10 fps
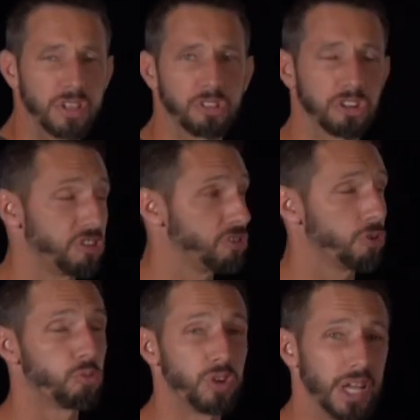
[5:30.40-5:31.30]
of that church, is a
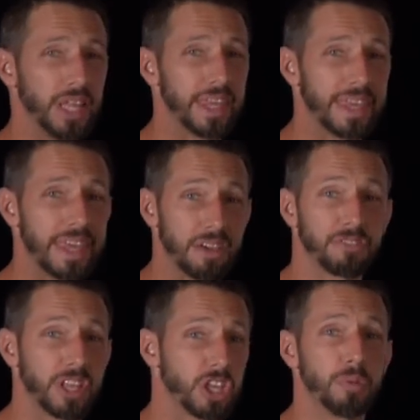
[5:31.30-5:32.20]
really
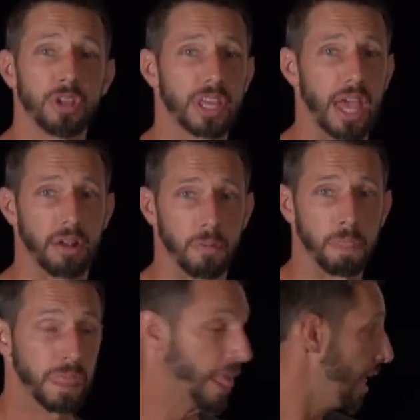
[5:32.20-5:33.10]
gifted communicator.
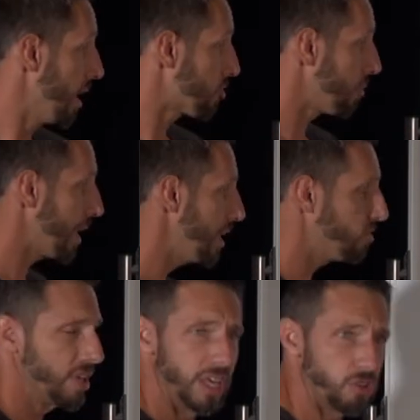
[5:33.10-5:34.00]
So, man,
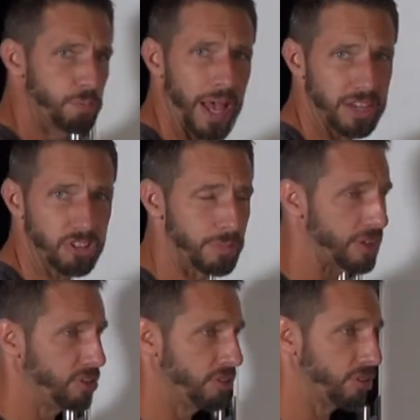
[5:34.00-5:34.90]
he's passionate
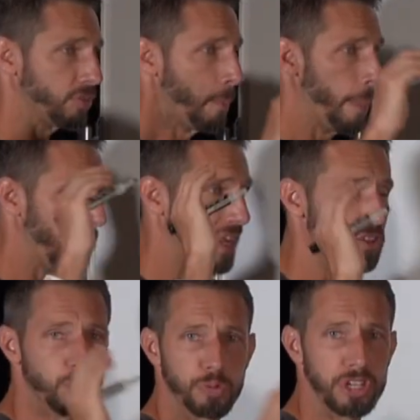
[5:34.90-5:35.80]
about Jesus, and
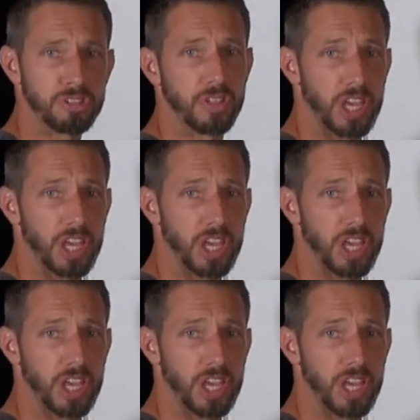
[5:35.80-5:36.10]
he's preaching the